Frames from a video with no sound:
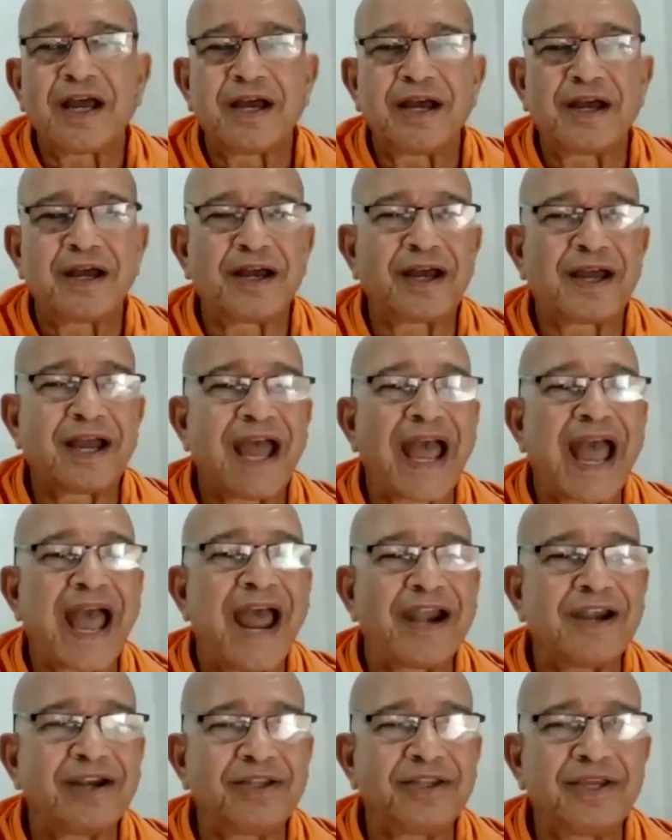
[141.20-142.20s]

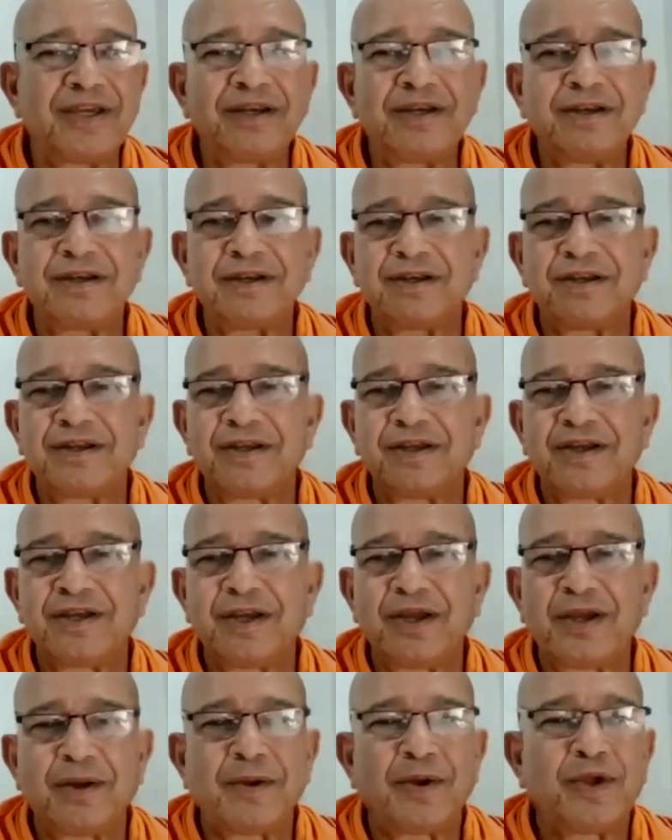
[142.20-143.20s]
And then
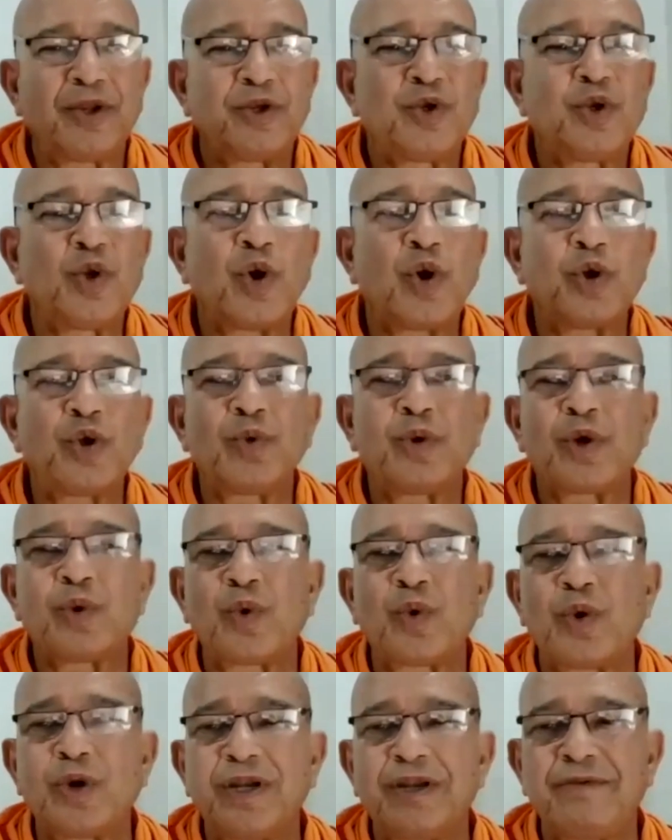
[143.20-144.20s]
know your
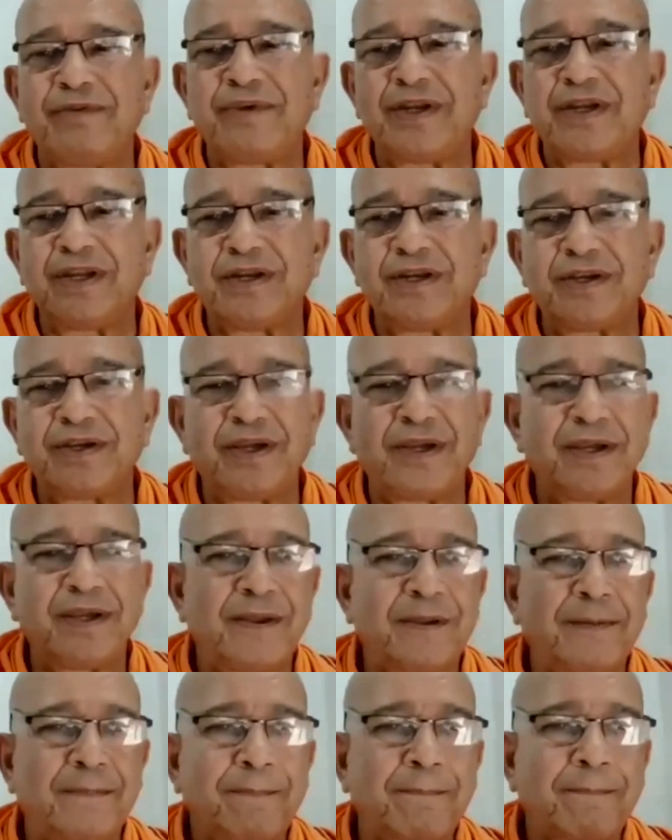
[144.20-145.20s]
own divinity.
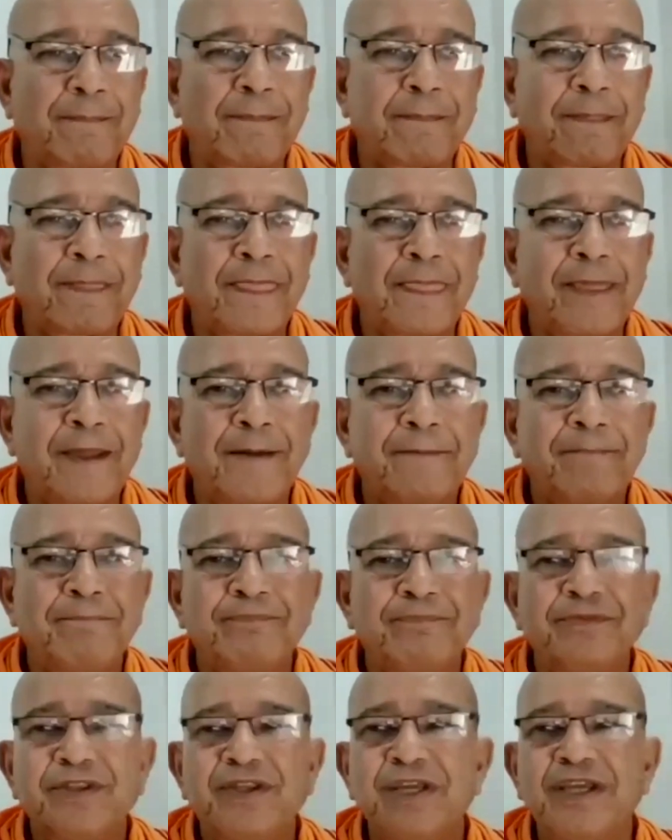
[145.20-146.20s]

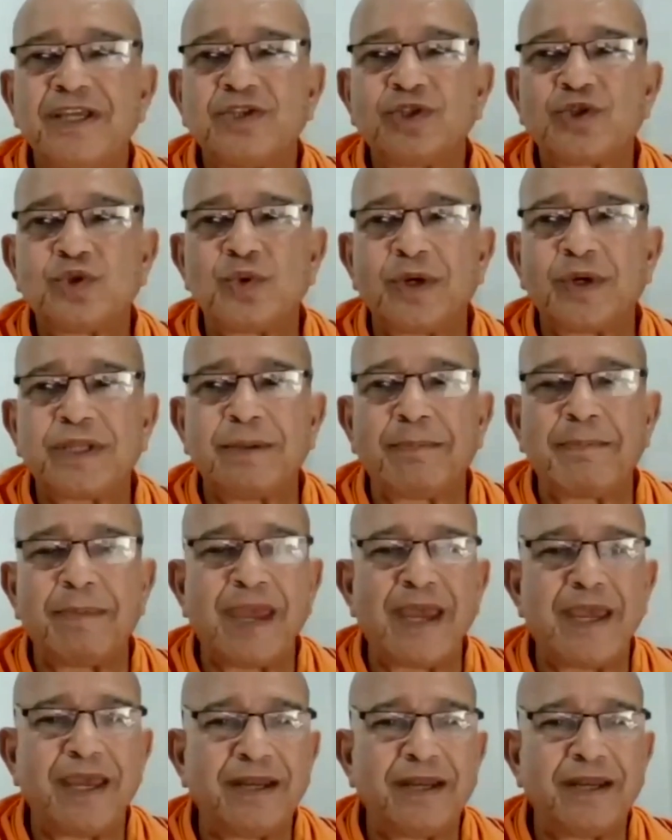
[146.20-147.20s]
These two are the
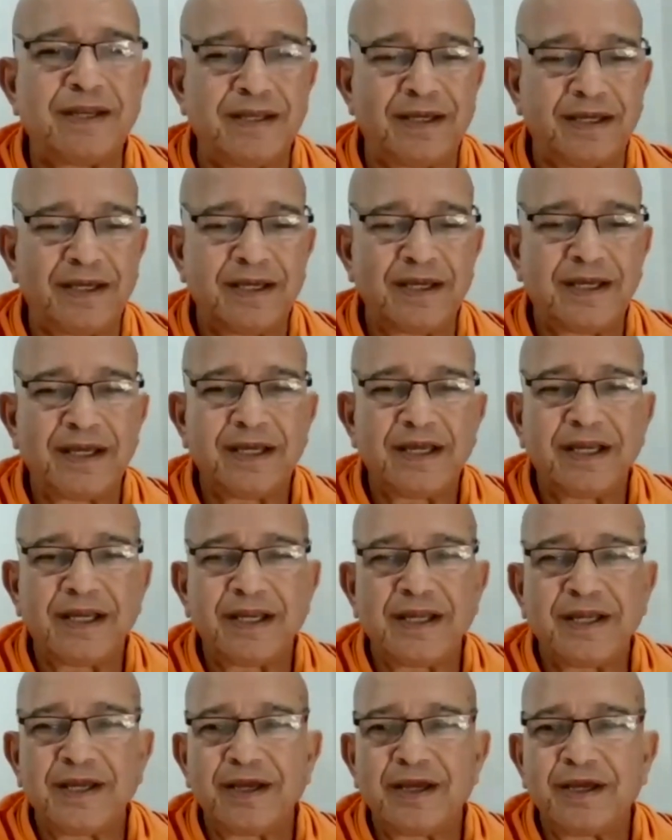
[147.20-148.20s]
main
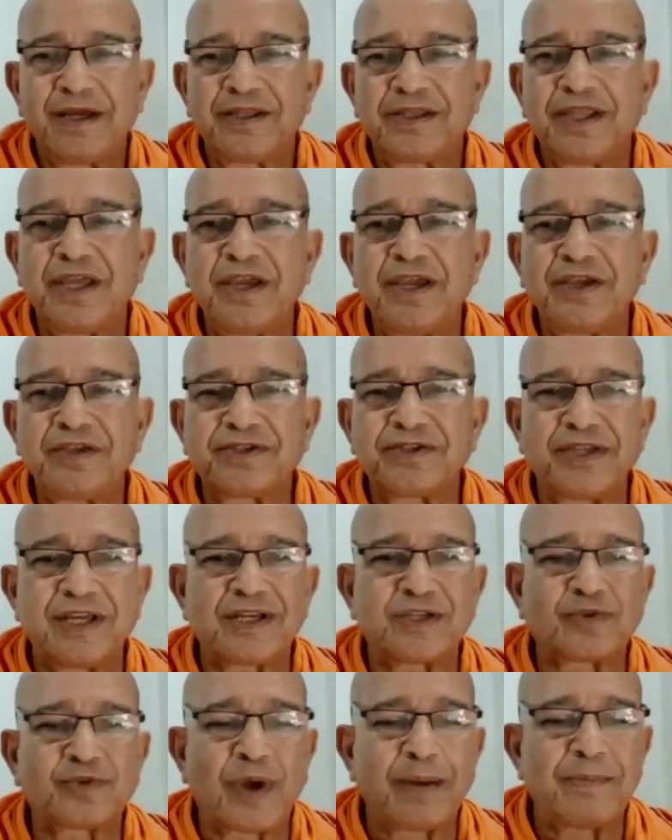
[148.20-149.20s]
things
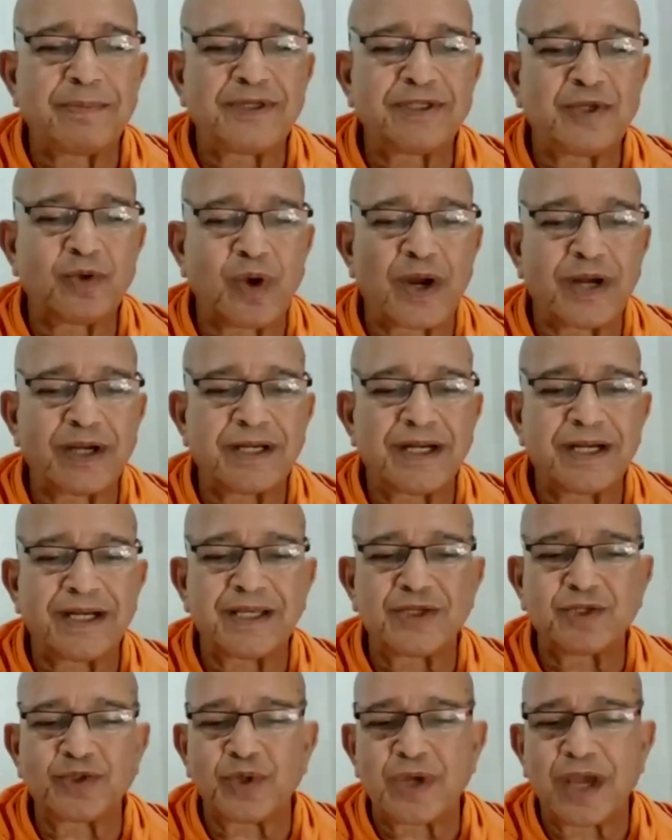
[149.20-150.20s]
that Swamiji wanted
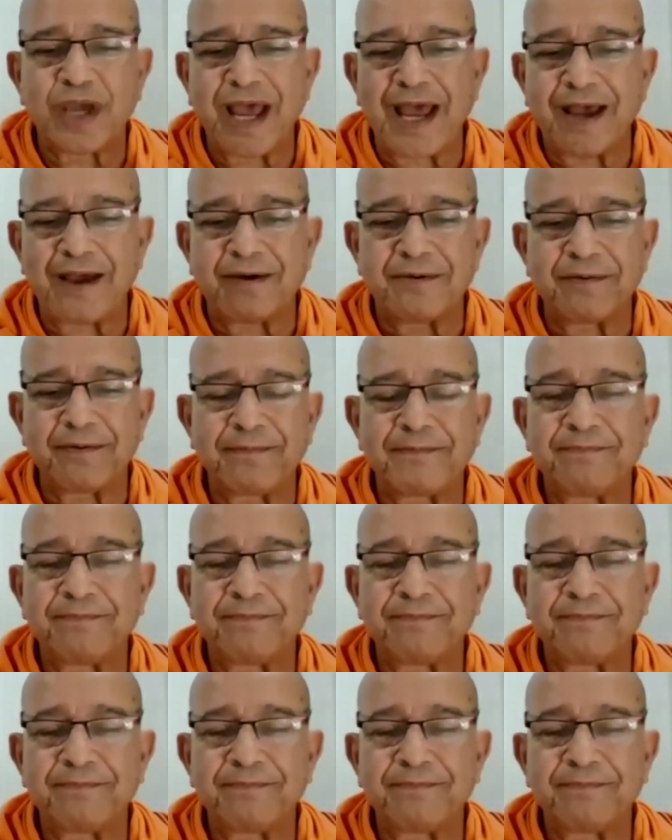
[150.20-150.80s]
us to have.